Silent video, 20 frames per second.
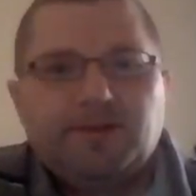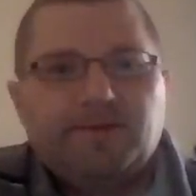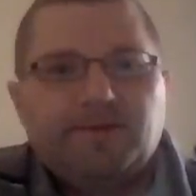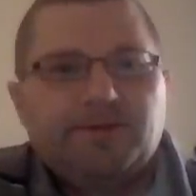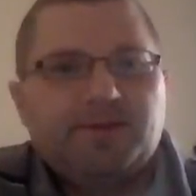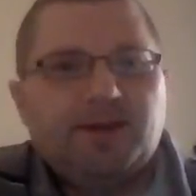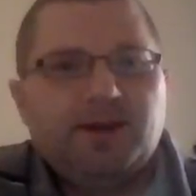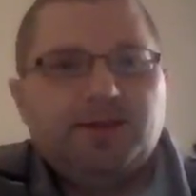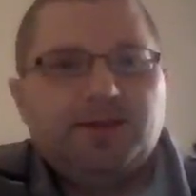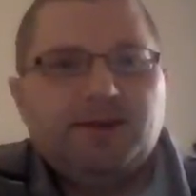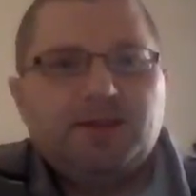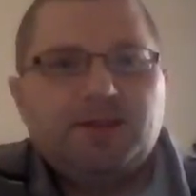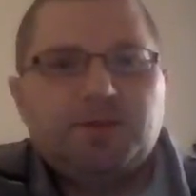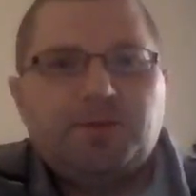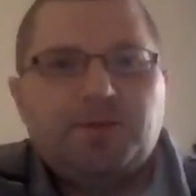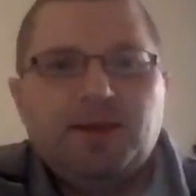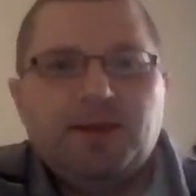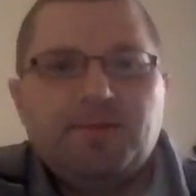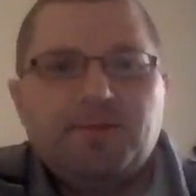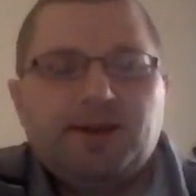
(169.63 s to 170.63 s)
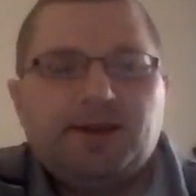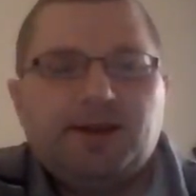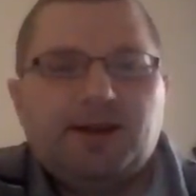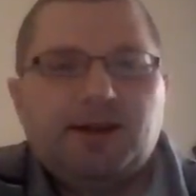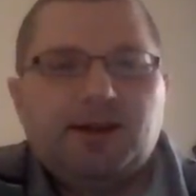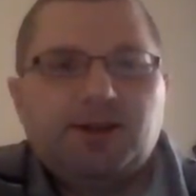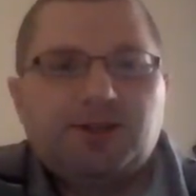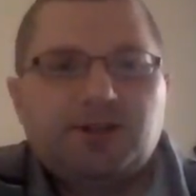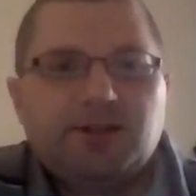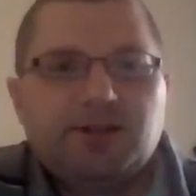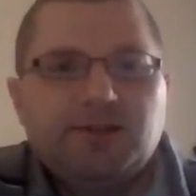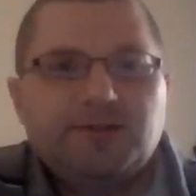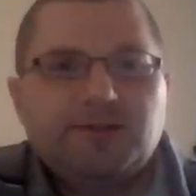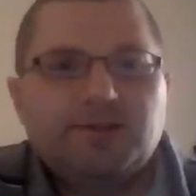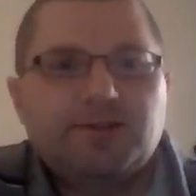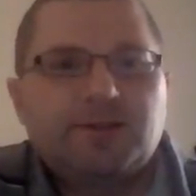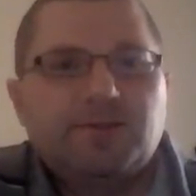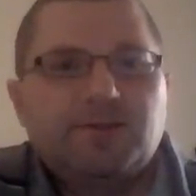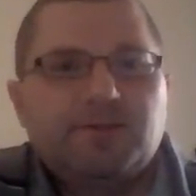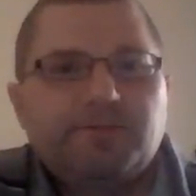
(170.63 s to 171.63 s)
take these pain
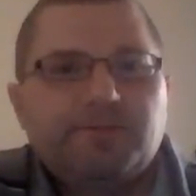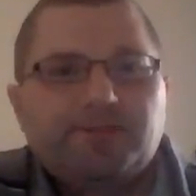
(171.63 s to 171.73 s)
medications,